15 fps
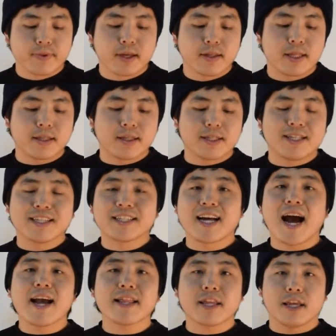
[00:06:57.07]
that the
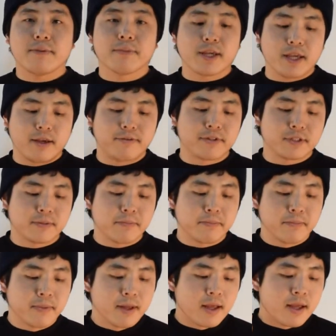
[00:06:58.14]
design team gives
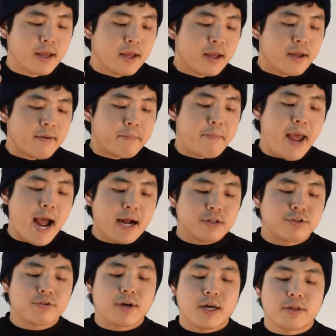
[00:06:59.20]
back
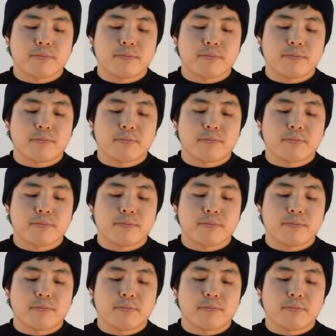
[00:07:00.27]
to other